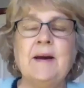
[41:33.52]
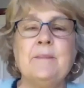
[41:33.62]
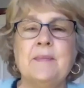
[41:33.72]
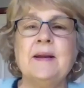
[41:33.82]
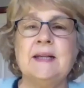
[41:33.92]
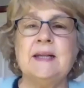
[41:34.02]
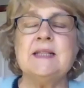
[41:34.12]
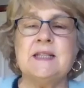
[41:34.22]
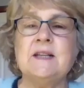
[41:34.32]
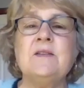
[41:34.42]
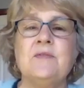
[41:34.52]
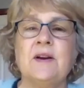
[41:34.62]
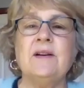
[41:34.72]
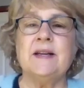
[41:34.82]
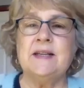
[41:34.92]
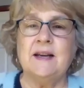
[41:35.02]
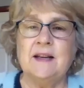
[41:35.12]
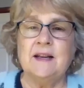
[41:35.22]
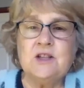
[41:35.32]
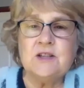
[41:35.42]
Yeah. And it's still very
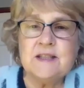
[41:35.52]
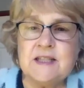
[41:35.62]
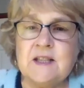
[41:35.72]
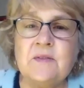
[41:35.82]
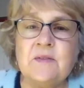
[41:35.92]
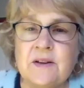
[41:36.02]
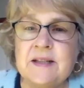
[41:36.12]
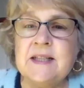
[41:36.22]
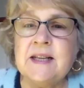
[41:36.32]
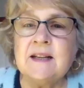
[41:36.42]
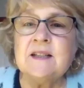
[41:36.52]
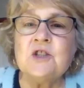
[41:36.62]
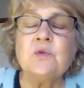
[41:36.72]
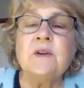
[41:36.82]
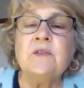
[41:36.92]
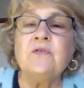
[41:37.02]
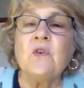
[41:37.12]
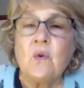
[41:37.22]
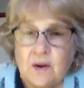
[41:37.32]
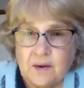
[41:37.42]
Dutch. It's still very Dutch
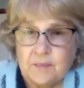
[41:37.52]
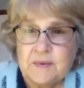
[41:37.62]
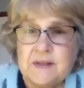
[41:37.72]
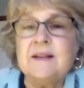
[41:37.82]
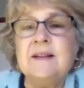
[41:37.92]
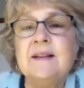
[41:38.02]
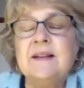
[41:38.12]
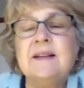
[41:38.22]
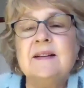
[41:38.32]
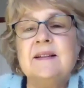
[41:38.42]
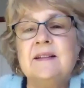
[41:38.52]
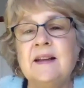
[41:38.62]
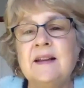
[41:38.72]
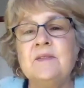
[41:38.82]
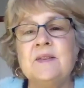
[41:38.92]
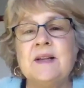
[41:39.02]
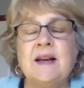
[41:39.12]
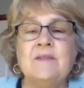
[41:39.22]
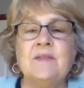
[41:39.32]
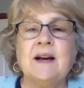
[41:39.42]
reformed. They even have.